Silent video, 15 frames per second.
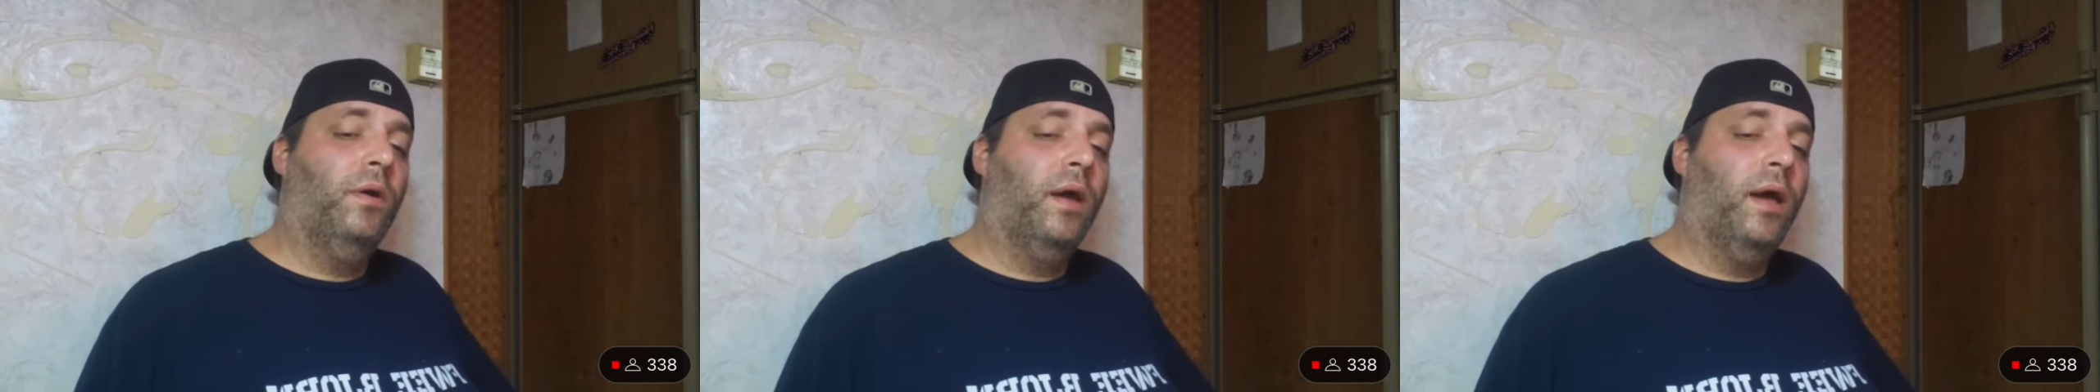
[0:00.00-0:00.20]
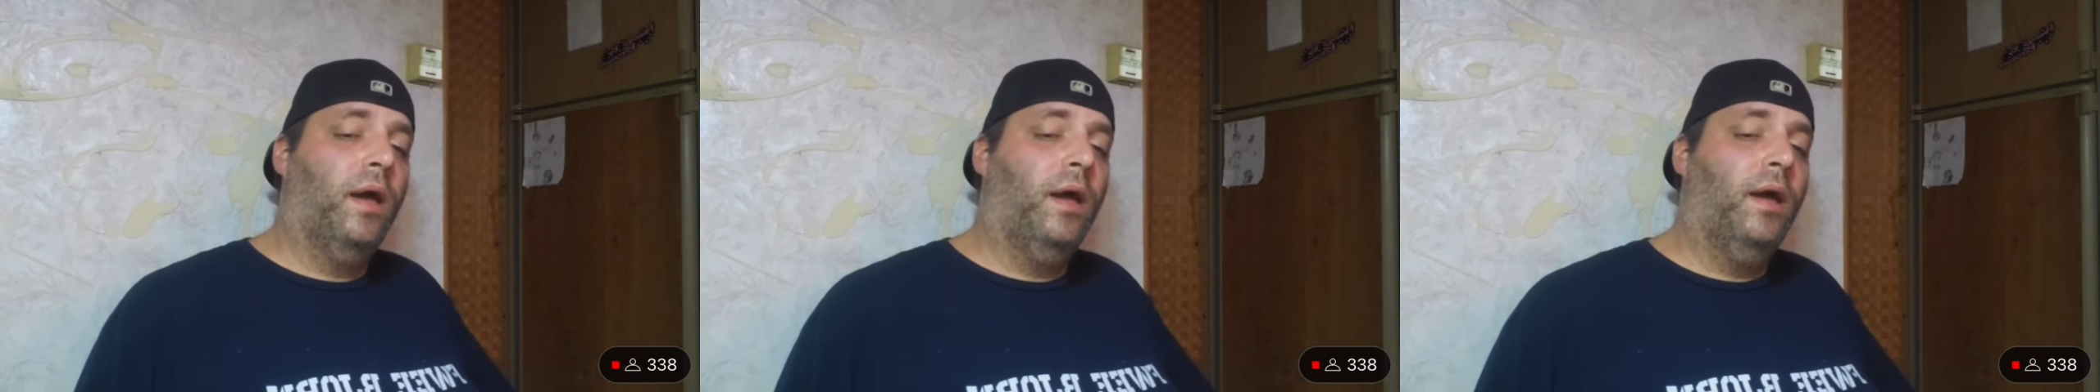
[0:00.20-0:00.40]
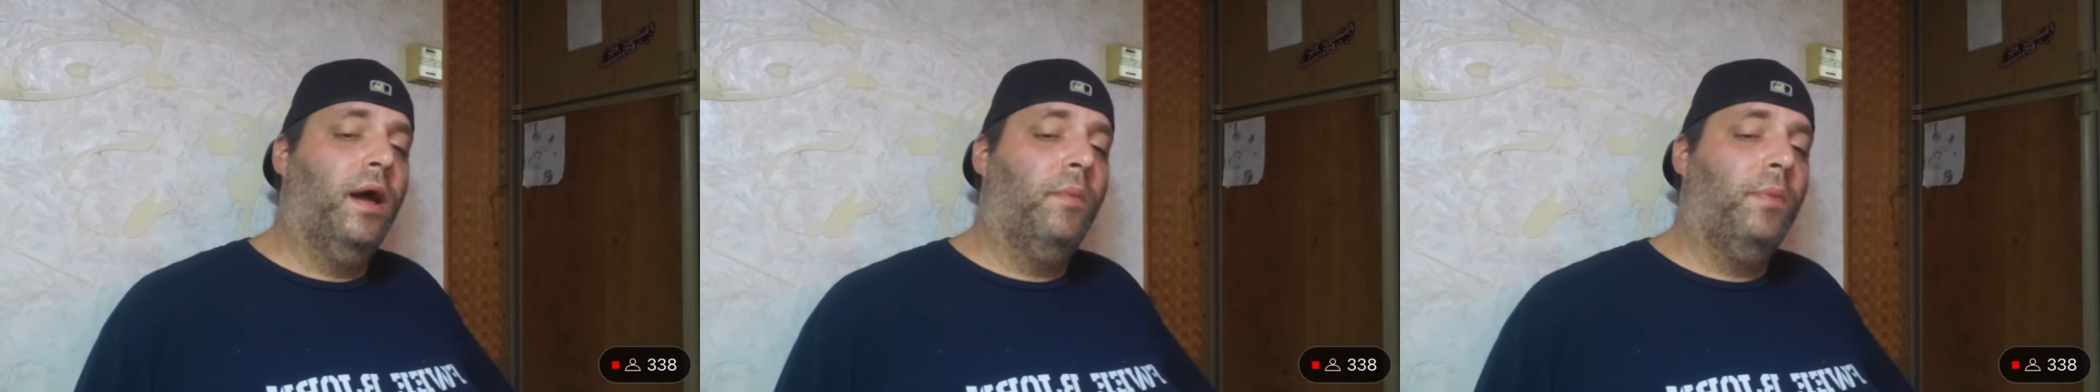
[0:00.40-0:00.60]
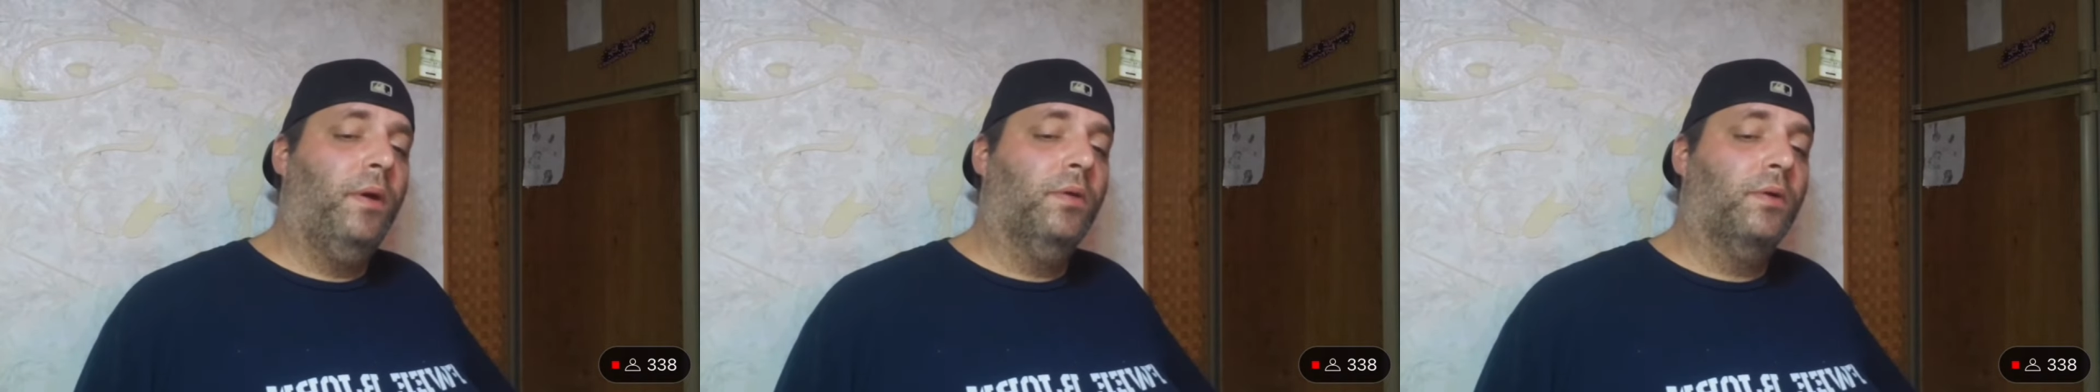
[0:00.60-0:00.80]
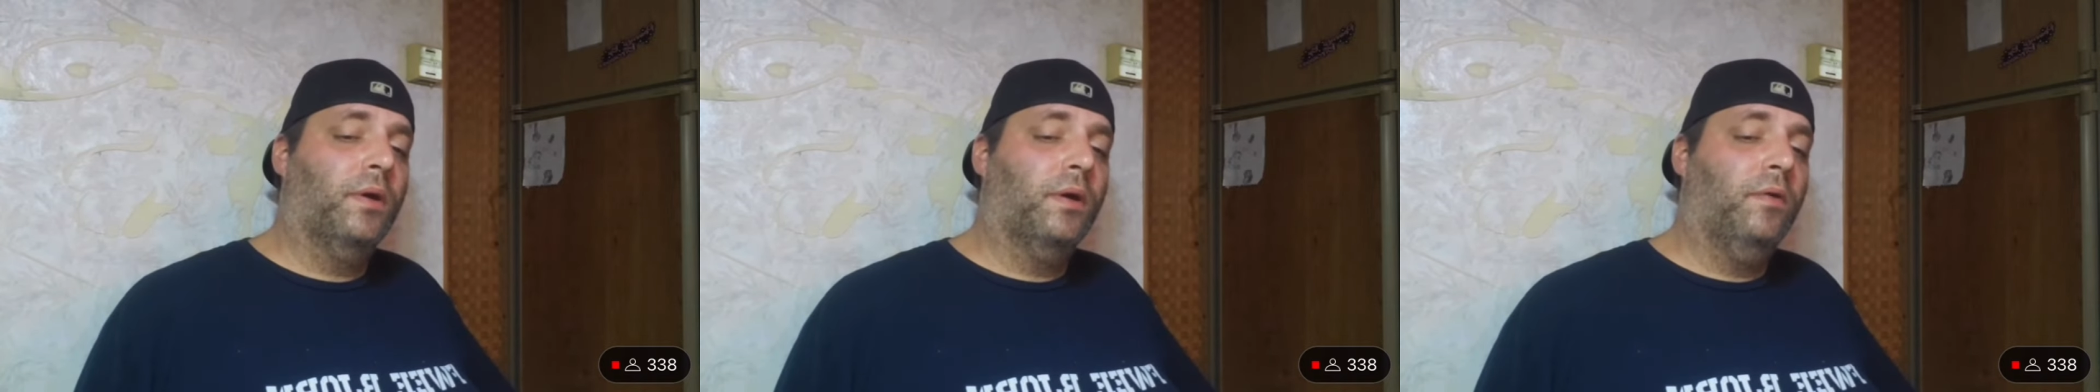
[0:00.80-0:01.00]
okay, I'm
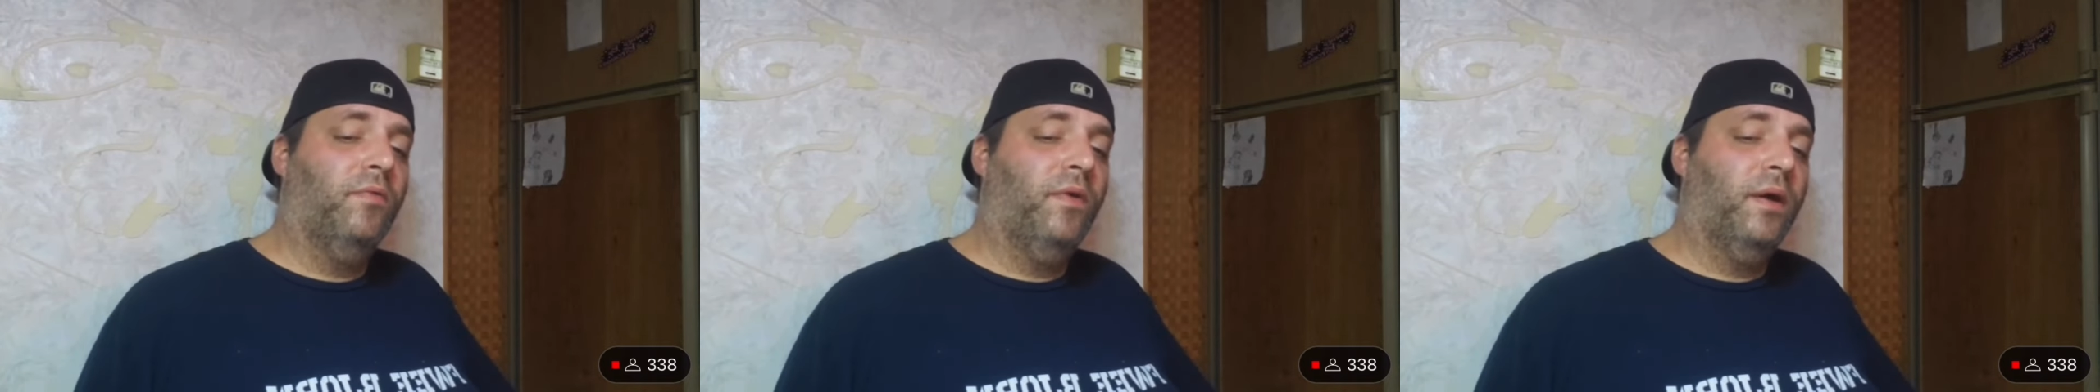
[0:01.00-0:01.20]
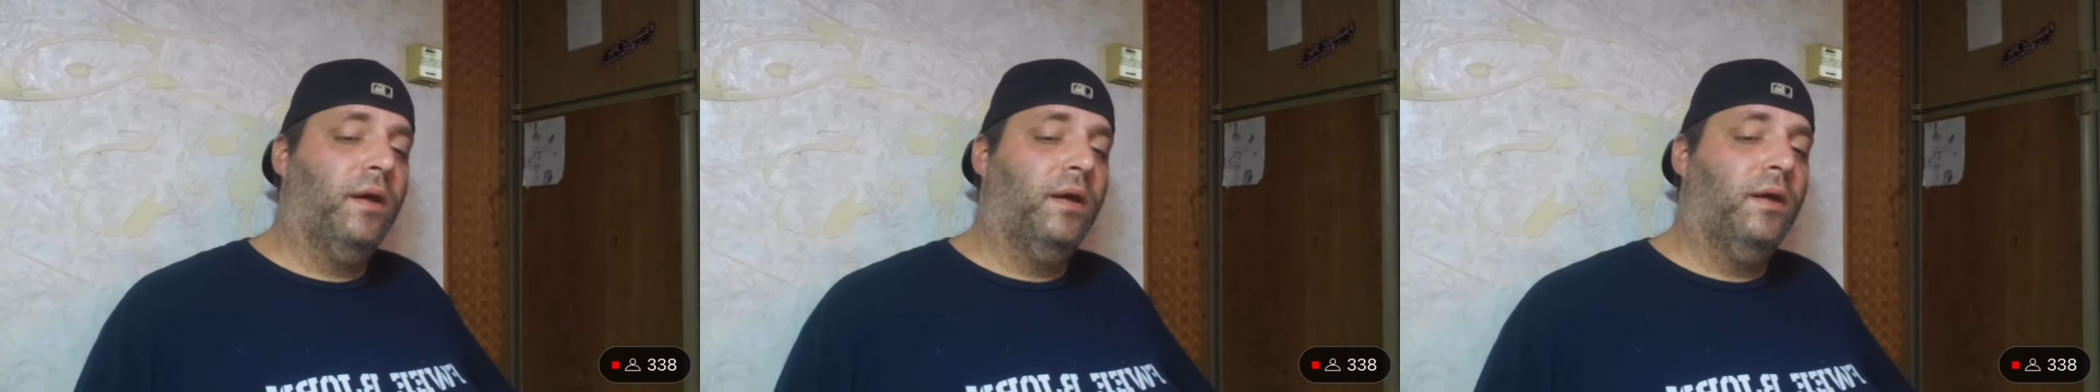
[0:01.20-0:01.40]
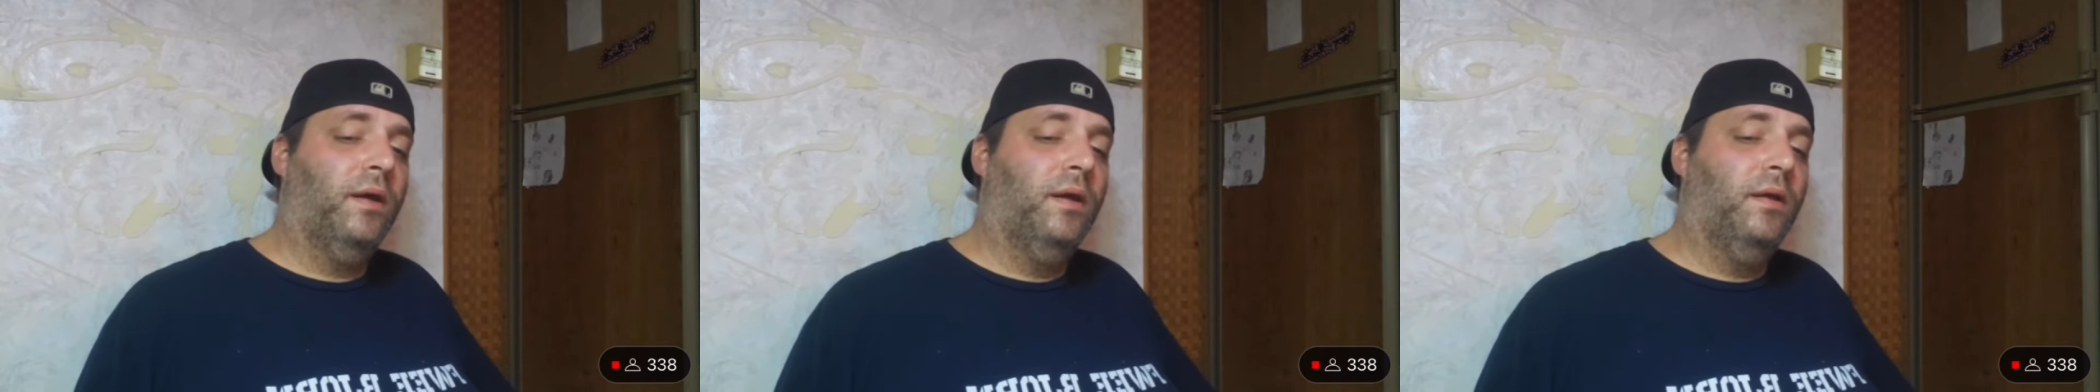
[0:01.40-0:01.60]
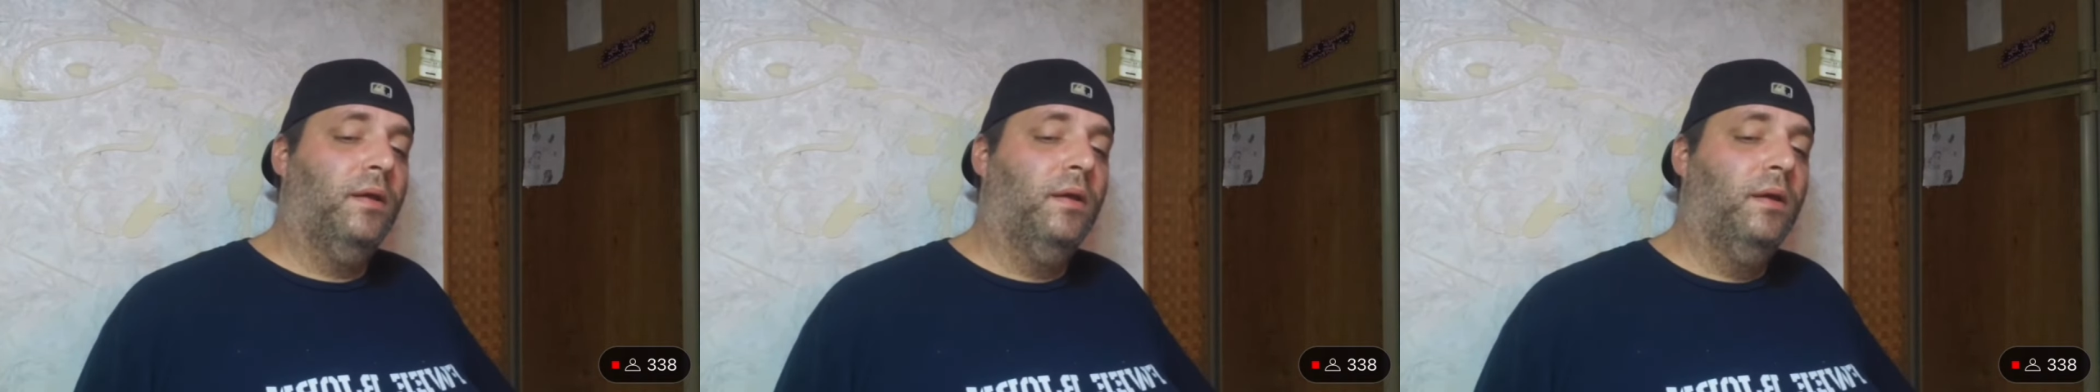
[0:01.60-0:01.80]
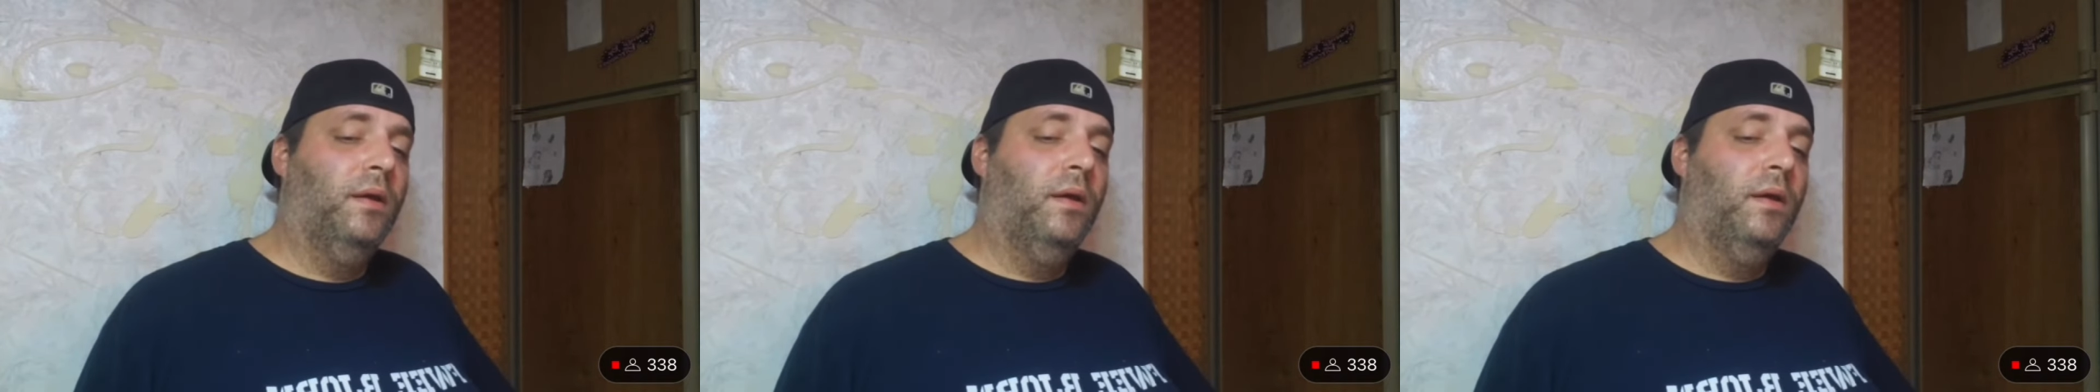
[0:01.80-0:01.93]
either gonna fucking